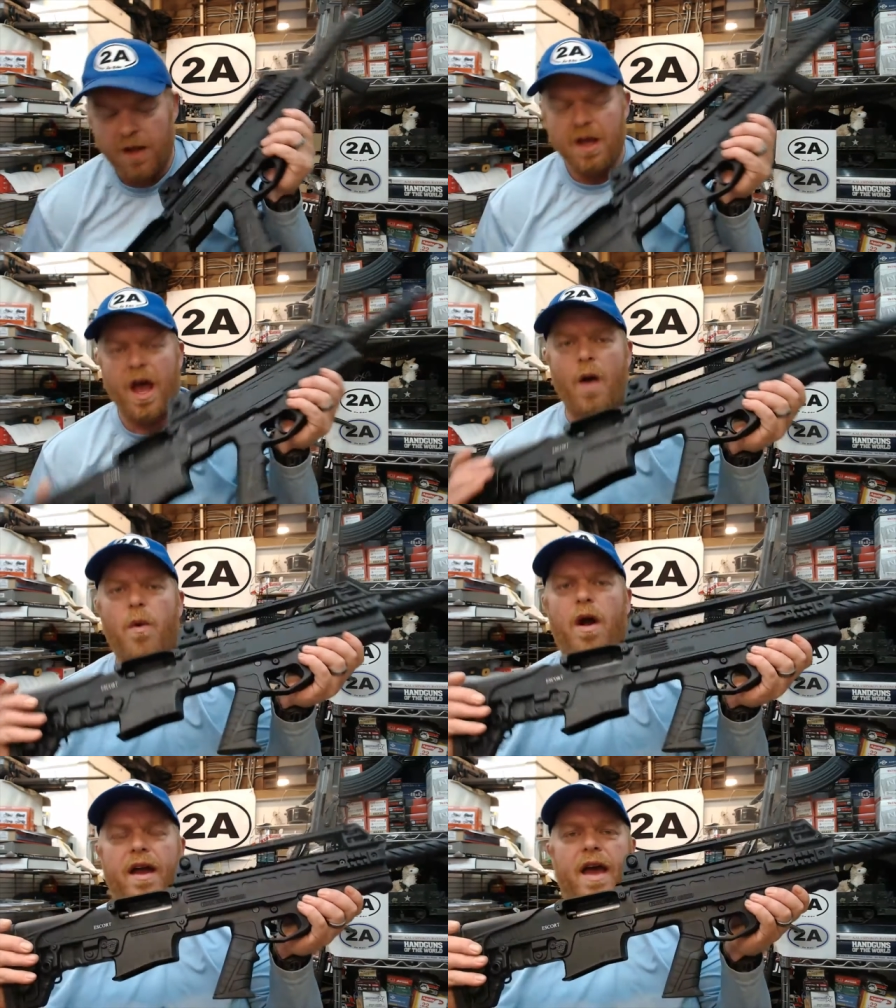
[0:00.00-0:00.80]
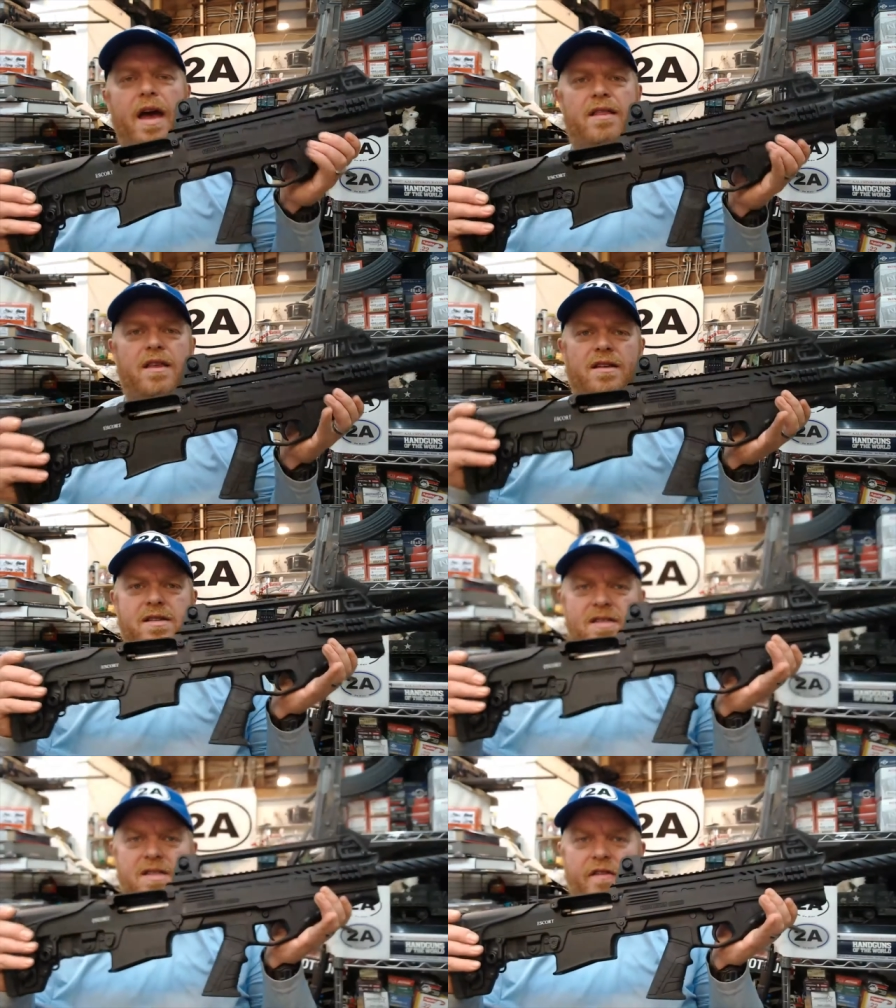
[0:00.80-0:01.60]
on where I got this
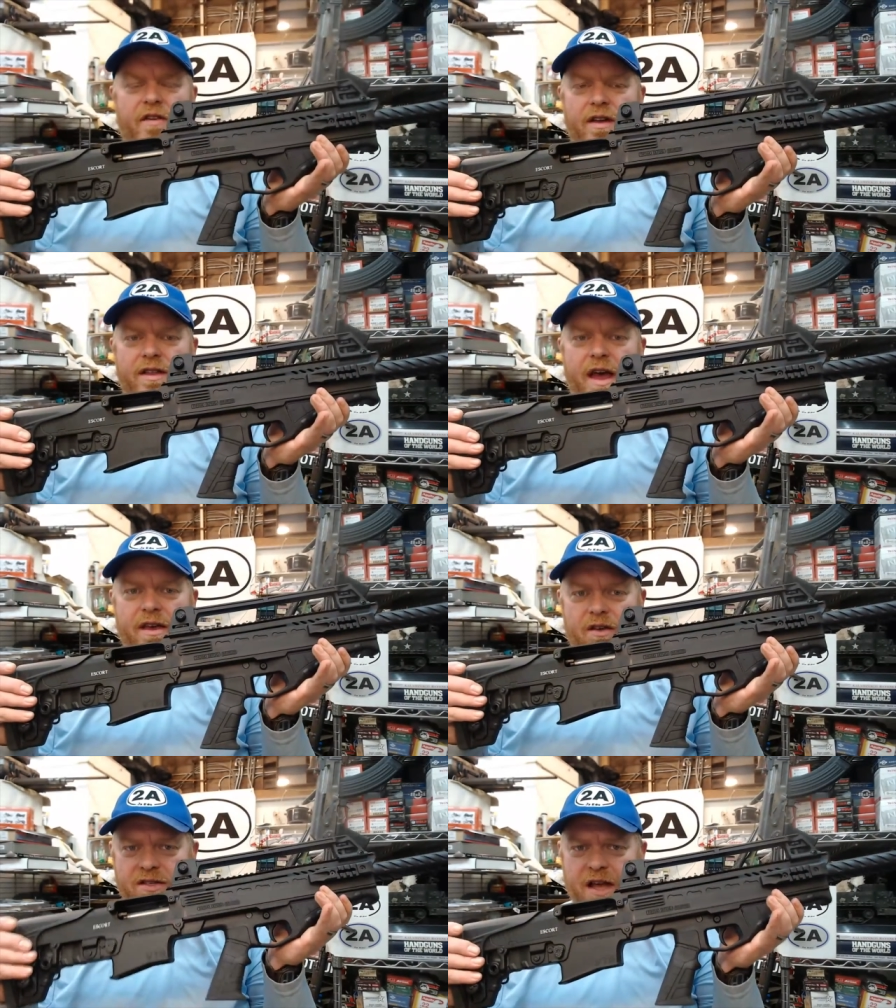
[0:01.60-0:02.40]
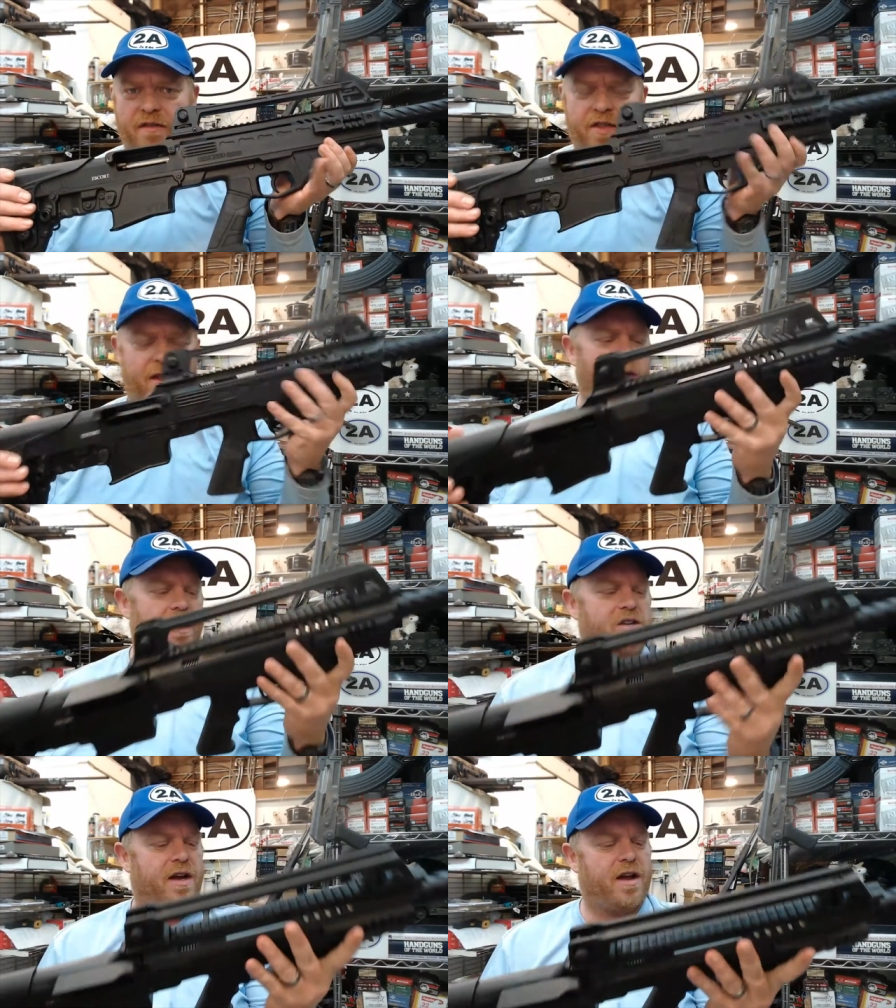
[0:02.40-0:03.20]
and stuff like that, you'll definitely want
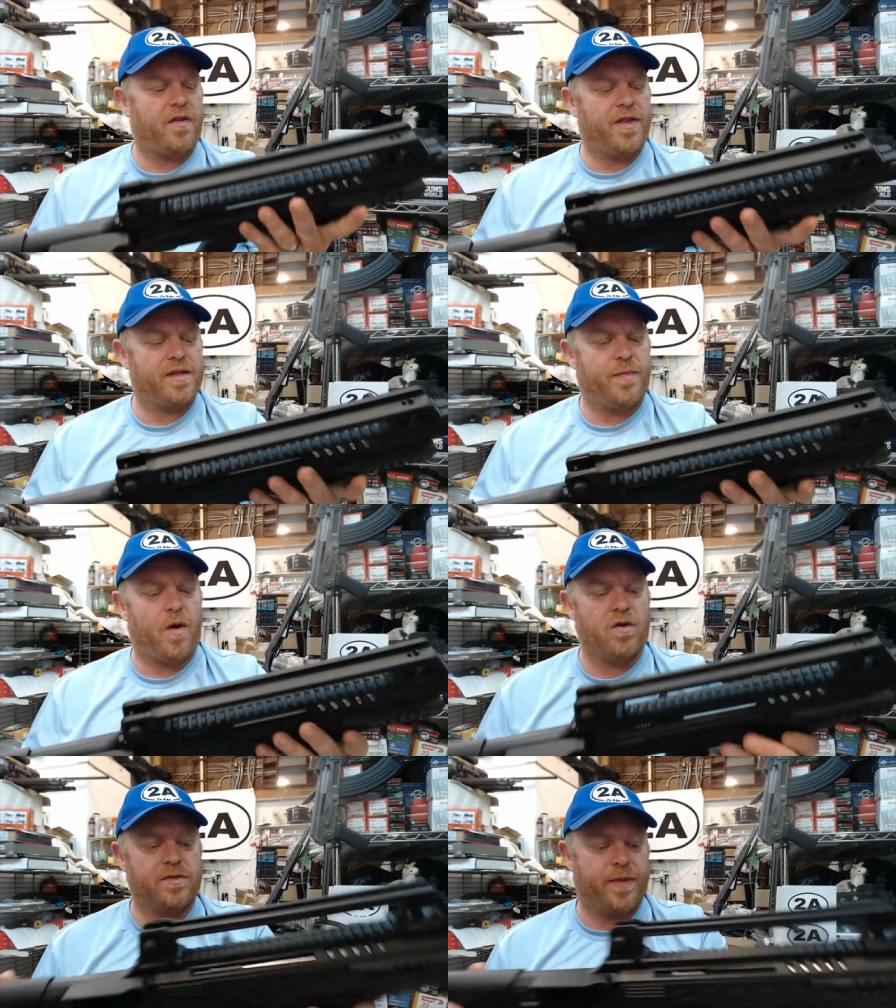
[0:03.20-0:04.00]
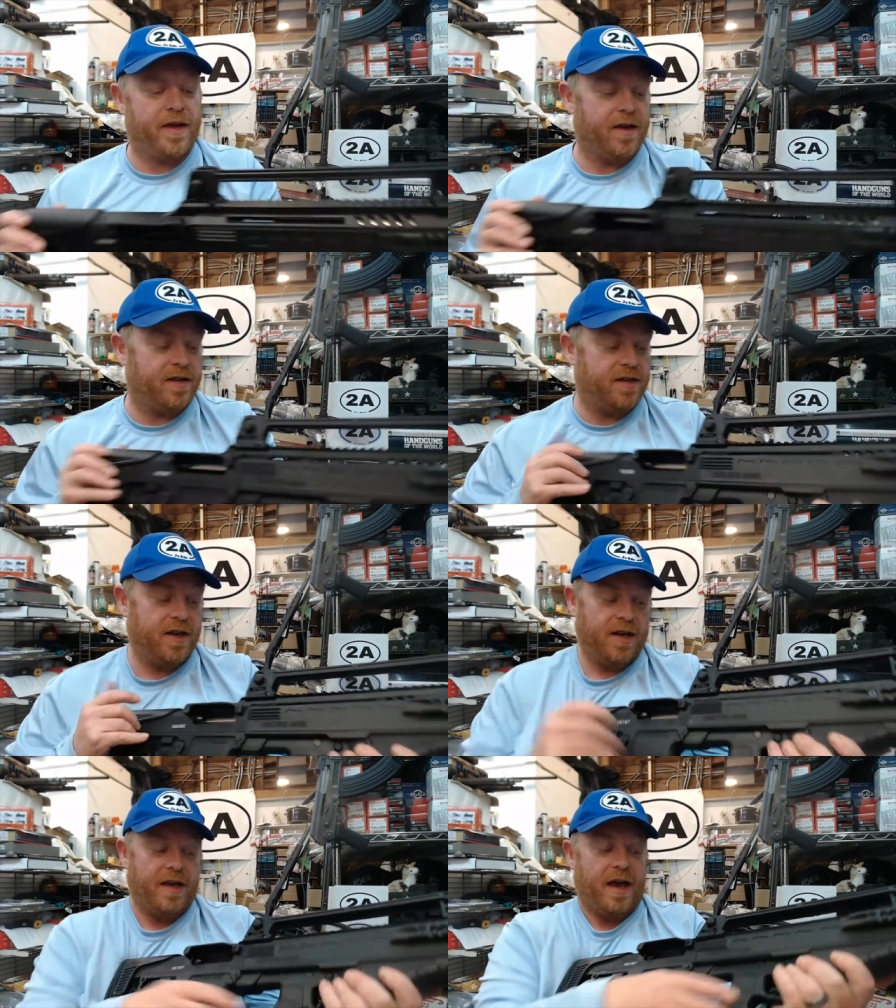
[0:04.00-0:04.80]
to check out this post because
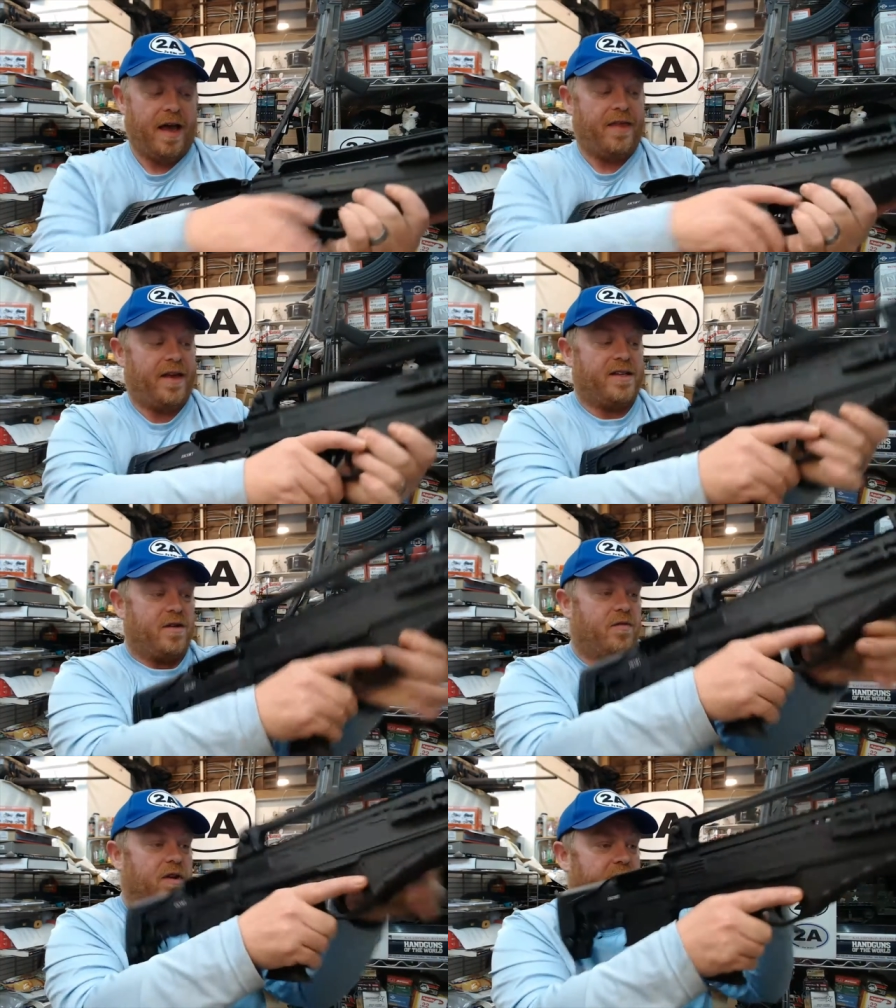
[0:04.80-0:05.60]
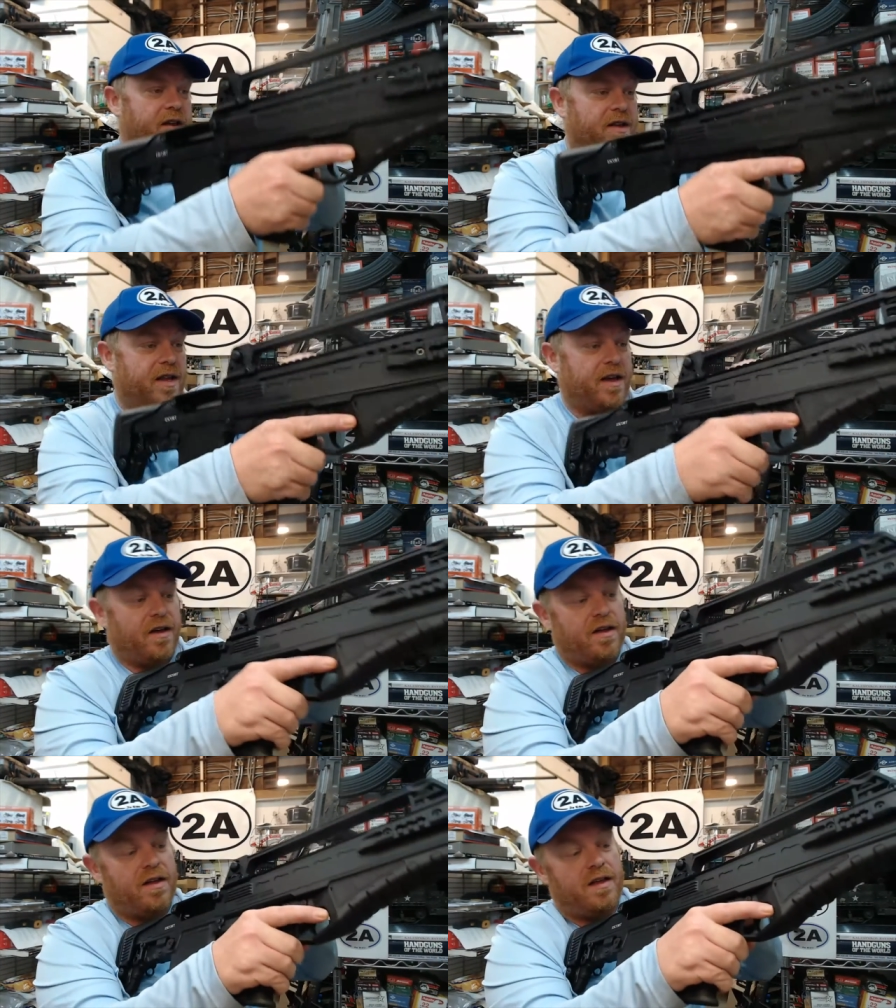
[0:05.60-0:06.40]
I think it's a really good deal.